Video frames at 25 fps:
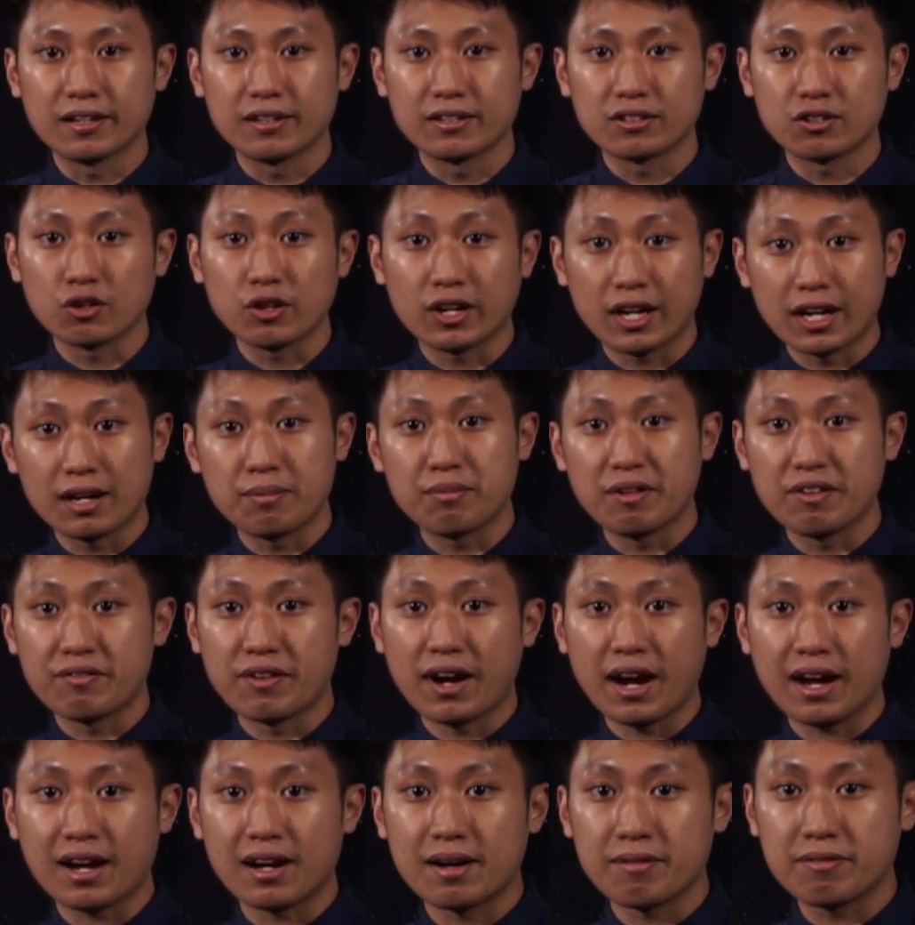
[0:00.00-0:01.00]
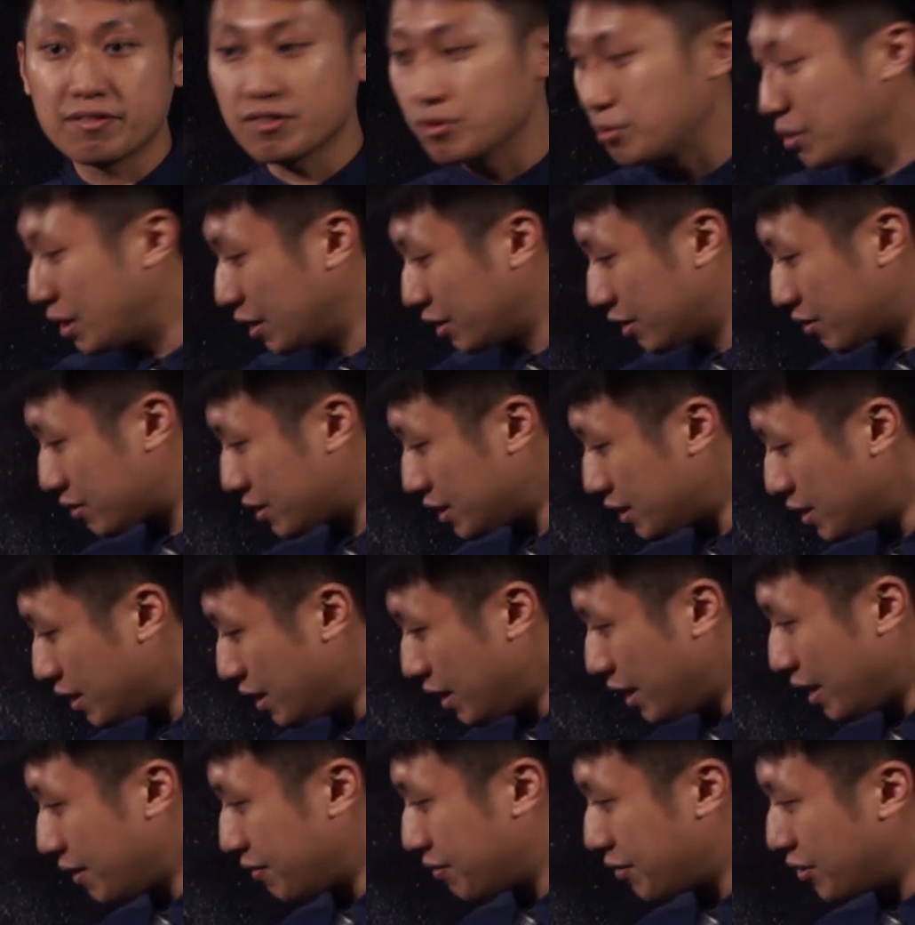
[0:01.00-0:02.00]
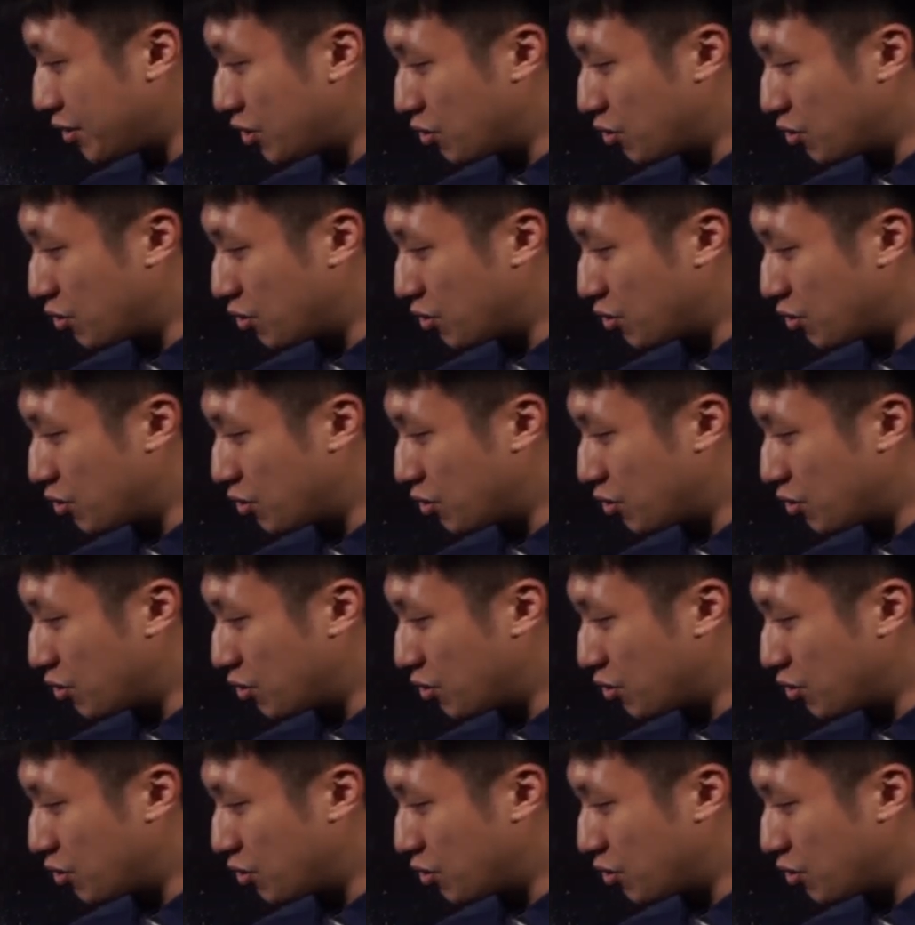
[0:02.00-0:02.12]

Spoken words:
So you got to be very careful about this one. If